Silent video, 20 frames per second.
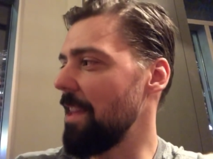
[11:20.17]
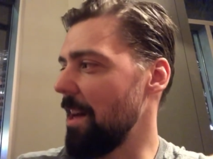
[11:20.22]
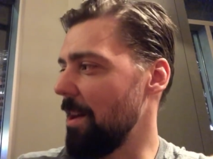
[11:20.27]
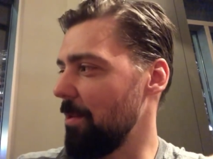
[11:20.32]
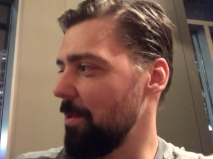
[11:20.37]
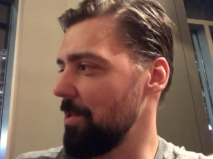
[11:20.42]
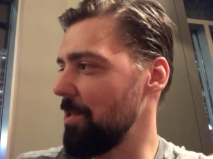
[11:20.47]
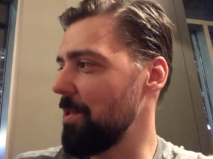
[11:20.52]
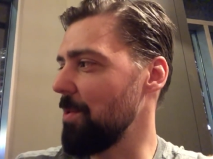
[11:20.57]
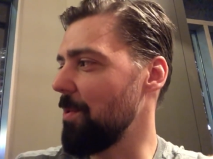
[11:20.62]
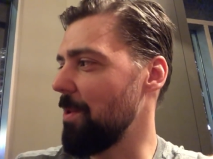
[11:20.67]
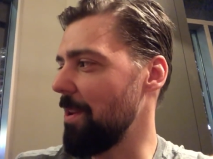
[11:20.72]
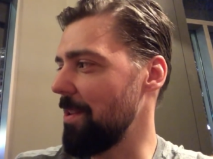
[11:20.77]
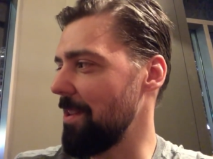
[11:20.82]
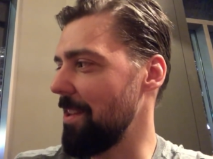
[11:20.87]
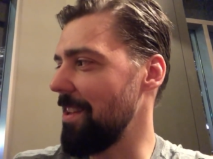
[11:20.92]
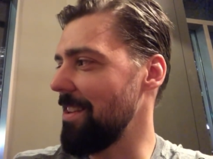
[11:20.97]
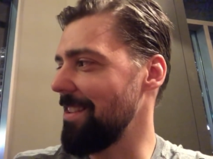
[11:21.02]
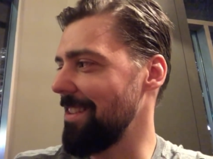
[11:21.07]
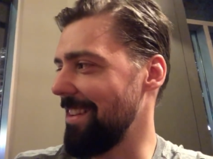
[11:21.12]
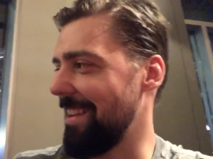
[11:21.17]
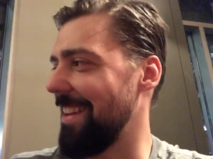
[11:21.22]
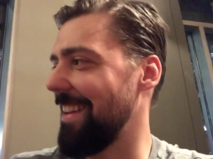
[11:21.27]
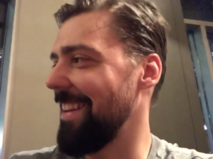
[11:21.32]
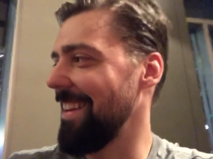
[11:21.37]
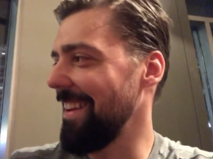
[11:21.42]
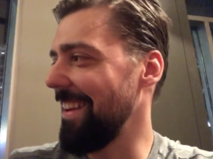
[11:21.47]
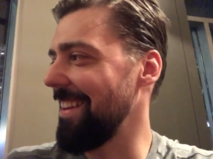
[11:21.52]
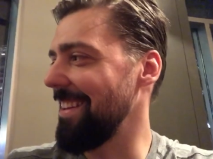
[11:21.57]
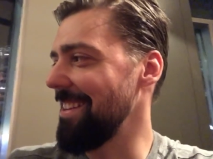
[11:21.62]
That was the one that
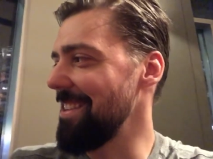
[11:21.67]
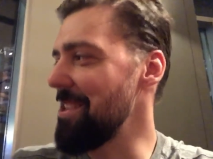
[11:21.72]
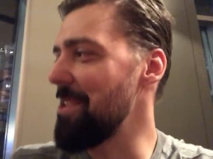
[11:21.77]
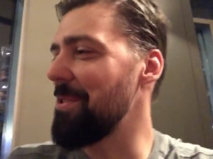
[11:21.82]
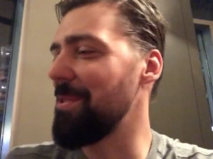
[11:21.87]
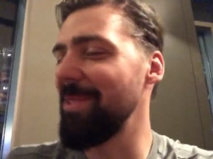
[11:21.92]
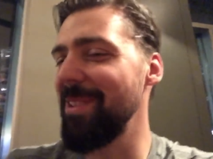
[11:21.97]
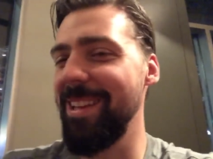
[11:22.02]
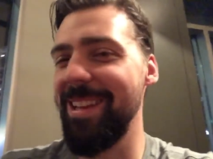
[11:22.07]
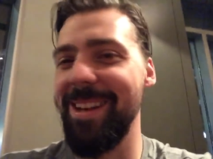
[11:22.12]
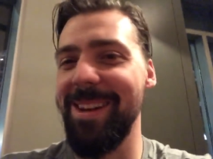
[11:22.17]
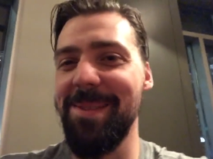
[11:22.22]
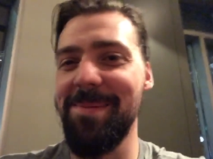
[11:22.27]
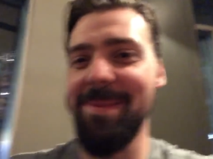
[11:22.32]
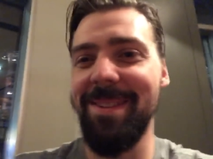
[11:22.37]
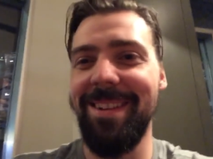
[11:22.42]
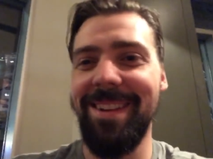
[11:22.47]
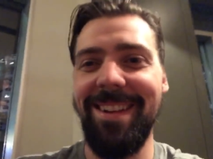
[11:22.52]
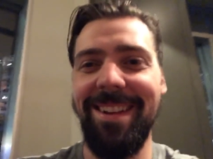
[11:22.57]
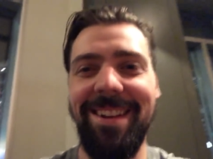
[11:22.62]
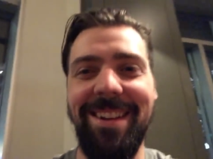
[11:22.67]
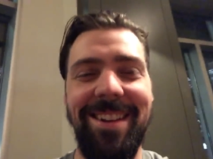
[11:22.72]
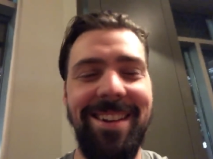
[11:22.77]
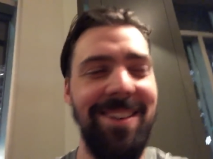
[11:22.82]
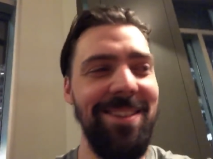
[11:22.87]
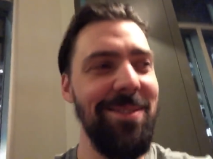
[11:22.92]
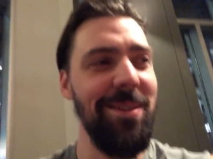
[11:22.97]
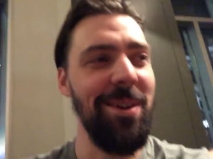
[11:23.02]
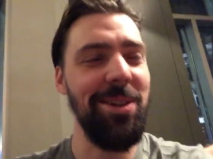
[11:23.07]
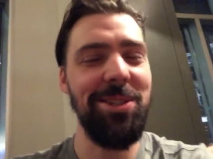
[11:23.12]
Ulium,
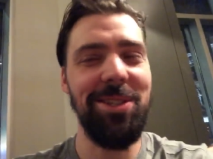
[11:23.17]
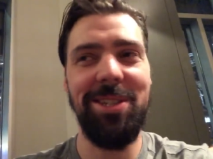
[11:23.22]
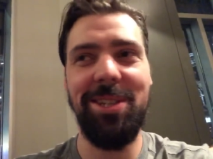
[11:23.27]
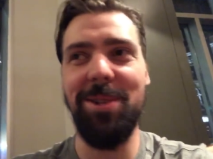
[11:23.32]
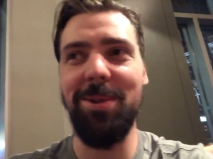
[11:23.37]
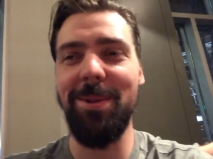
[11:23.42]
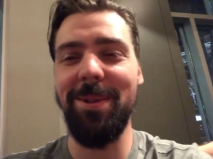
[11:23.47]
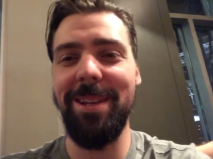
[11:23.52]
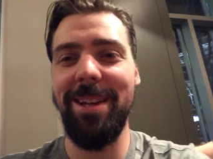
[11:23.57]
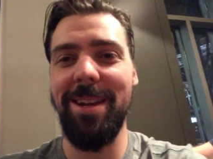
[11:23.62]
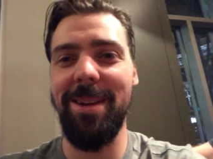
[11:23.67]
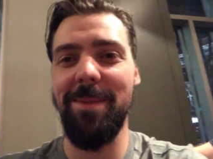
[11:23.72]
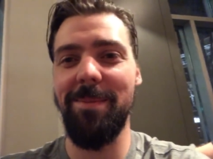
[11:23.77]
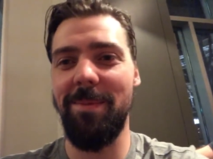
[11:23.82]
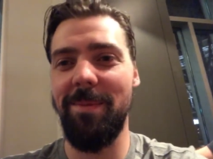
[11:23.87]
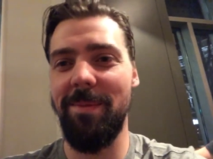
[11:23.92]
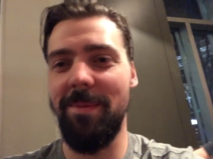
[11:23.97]
Rust Ulium.